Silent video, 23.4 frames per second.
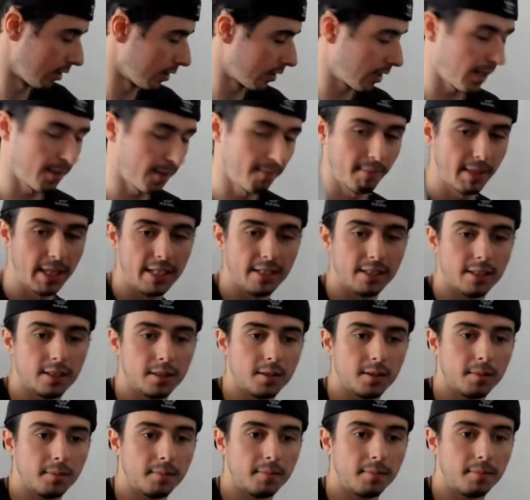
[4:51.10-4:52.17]
That made
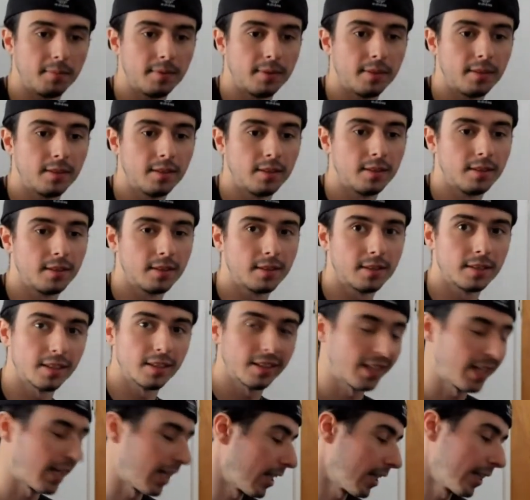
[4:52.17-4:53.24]
them
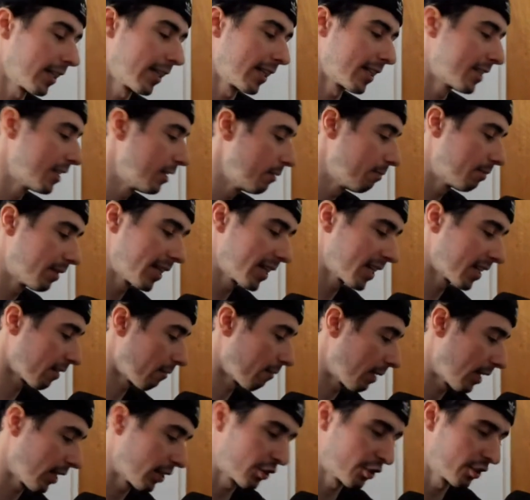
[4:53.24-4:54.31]
they keep thinking
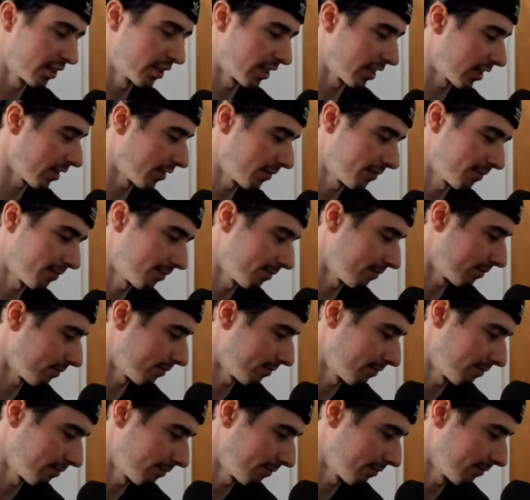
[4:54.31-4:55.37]
about you now.
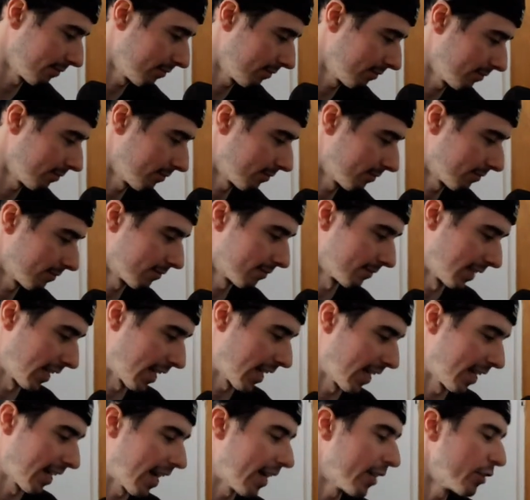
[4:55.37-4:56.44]

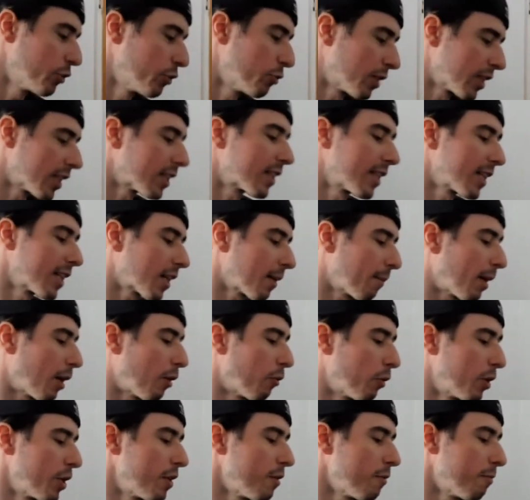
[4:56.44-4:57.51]
Yeah, now you want to think about
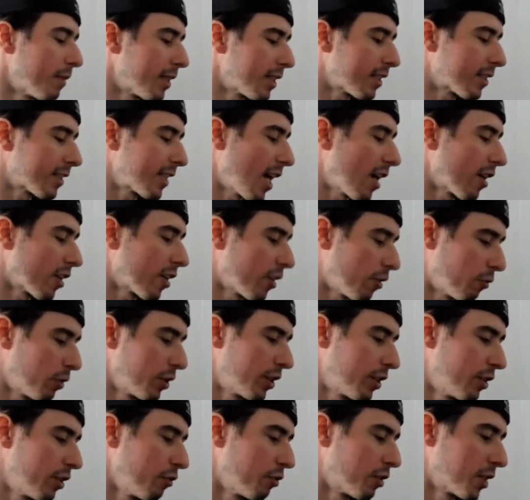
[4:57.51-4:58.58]
what you missed out on
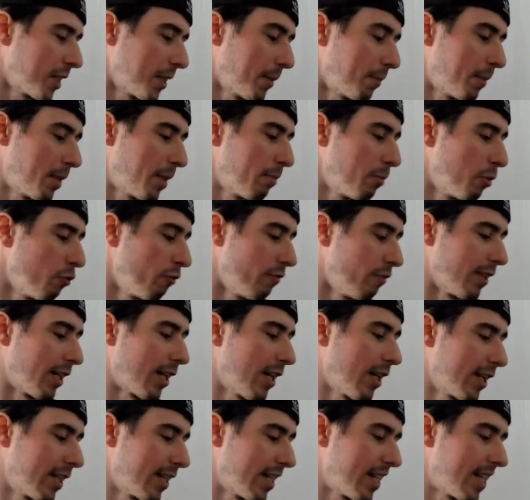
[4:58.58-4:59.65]
once you see me moving
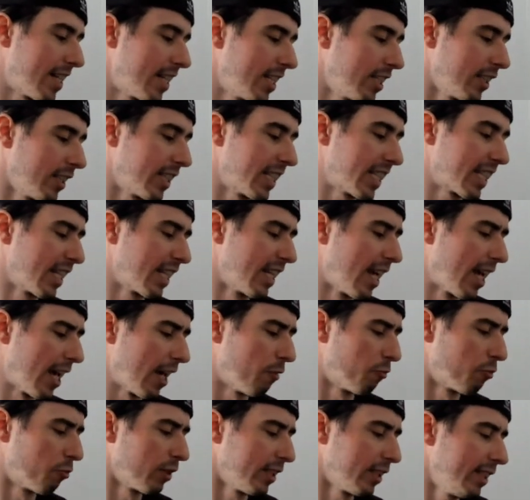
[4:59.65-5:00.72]
on and healing
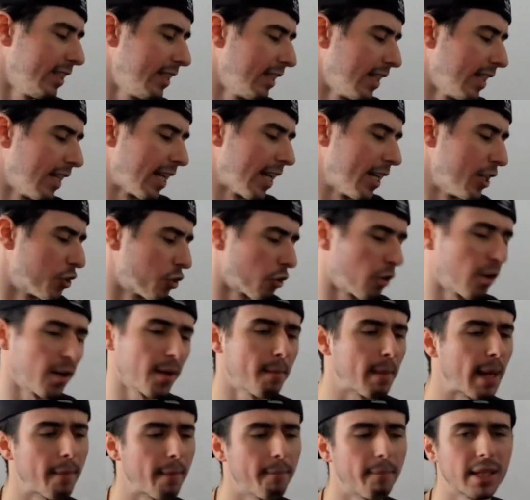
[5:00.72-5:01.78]
and really enjoying
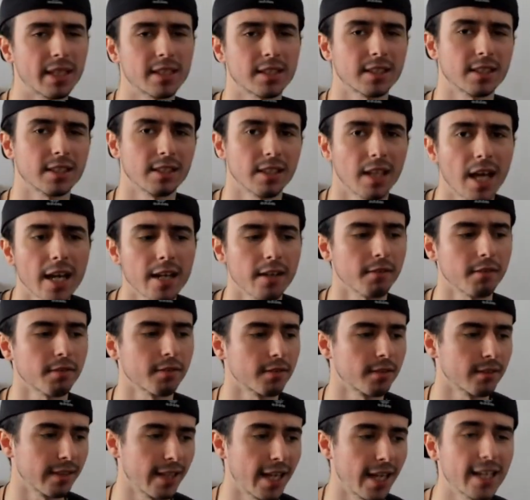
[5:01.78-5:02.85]
my best life.
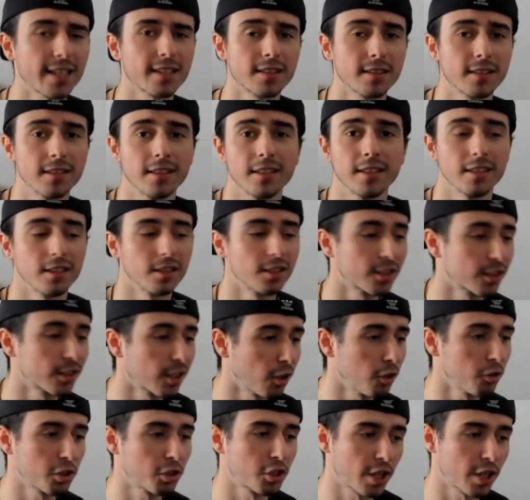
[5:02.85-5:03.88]
That's so